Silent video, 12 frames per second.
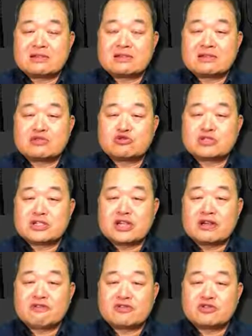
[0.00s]
this was an
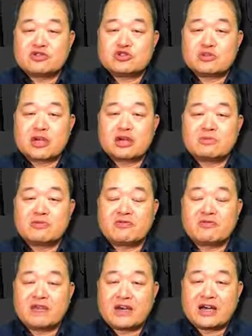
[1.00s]
effort to help
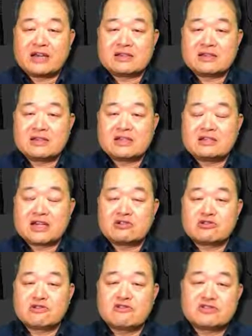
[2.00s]
provide not
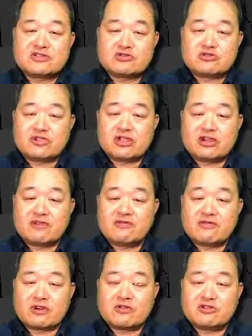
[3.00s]
only physical care
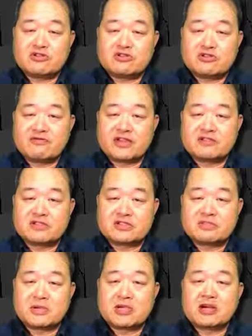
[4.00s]
for our returning
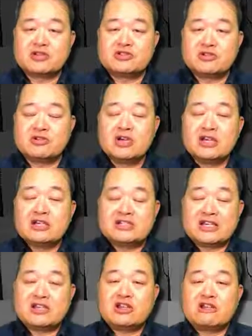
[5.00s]
veterans, but also
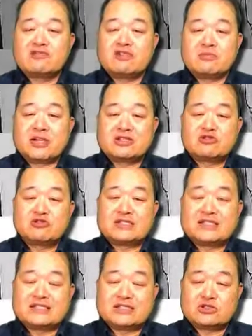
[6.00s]
take care of their mental
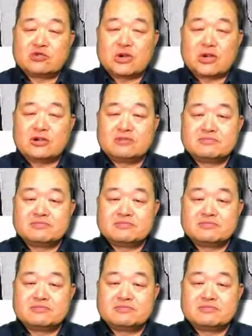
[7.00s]
needs as well.